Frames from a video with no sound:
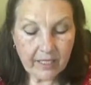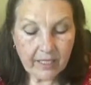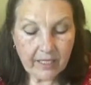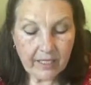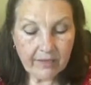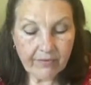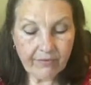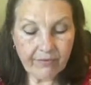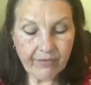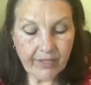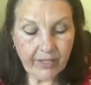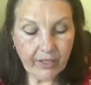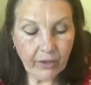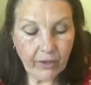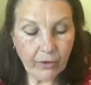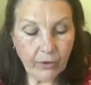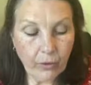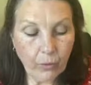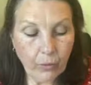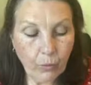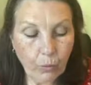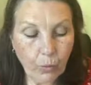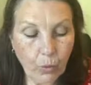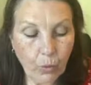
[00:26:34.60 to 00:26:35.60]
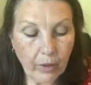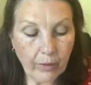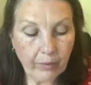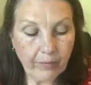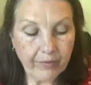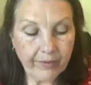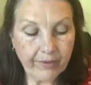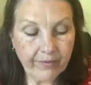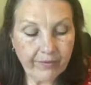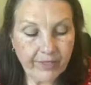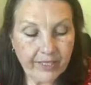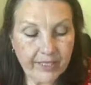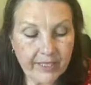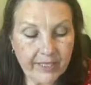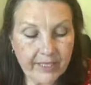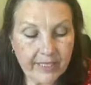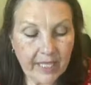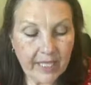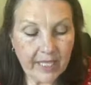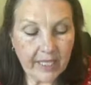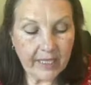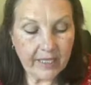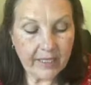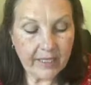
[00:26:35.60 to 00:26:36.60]
Feel the warmth of the
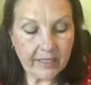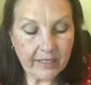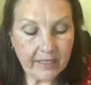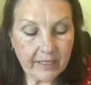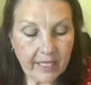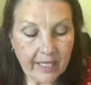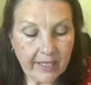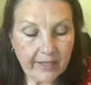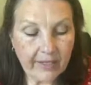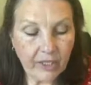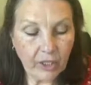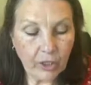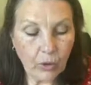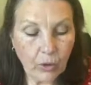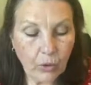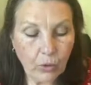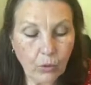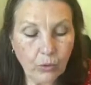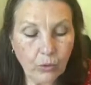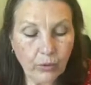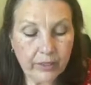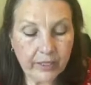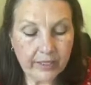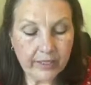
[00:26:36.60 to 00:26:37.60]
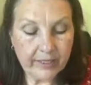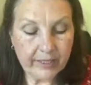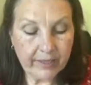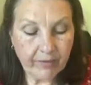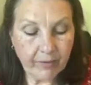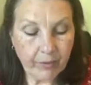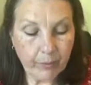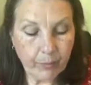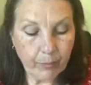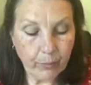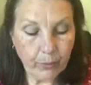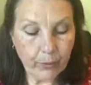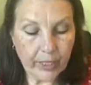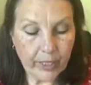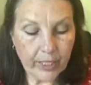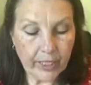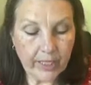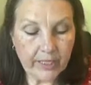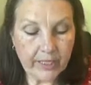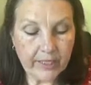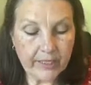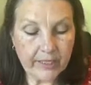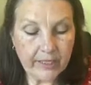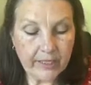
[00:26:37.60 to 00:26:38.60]
sun and the coolness of the
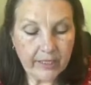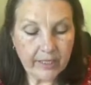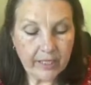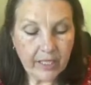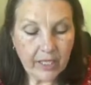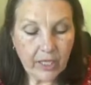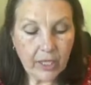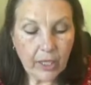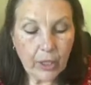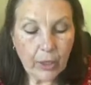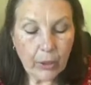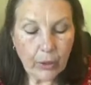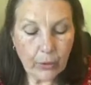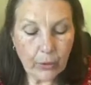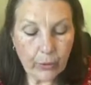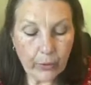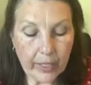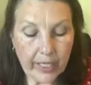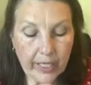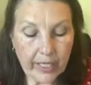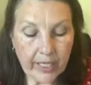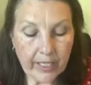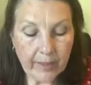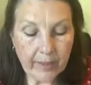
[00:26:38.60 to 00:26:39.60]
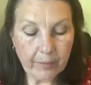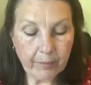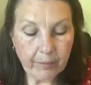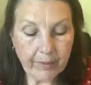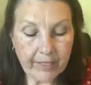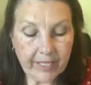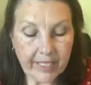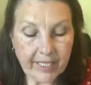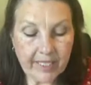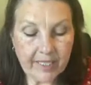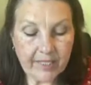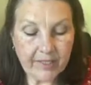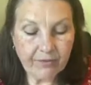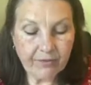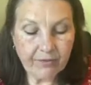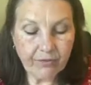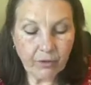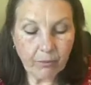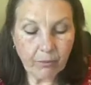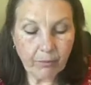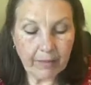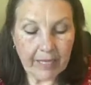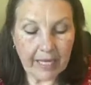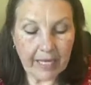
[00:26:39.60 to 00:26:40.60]
breeze, creating a
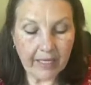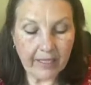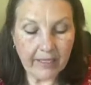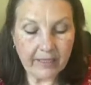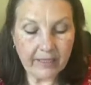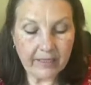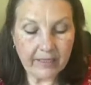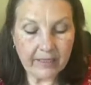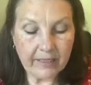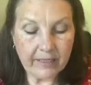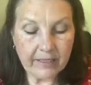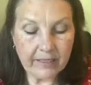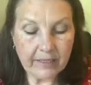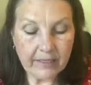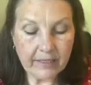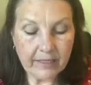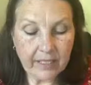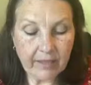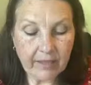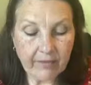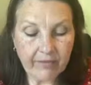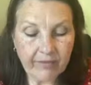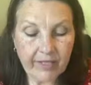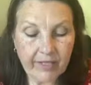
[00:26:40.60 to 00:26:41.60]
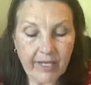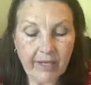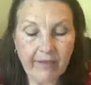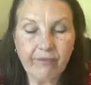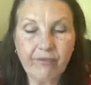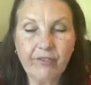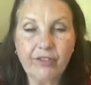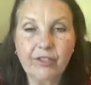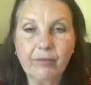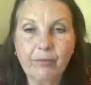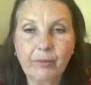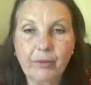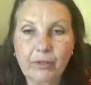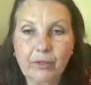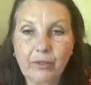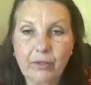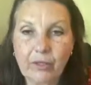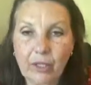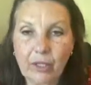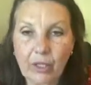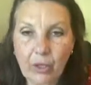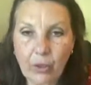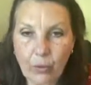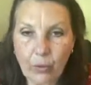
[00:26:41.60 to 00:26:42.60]
peaceful balance of
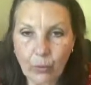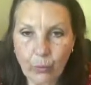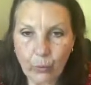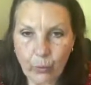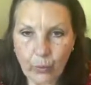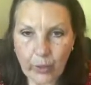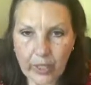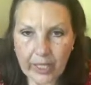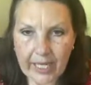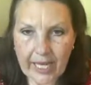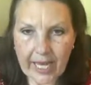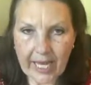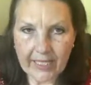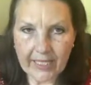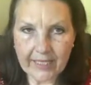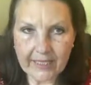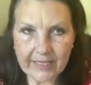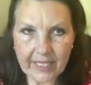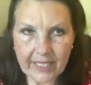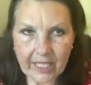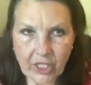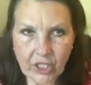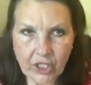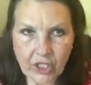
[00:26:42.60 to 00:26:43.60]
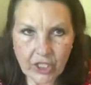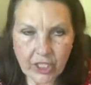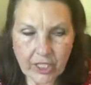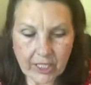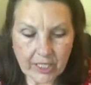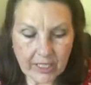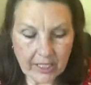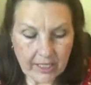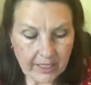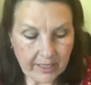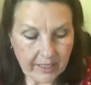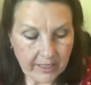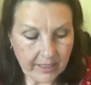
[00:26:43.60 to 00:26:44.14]
comfortable relaxation.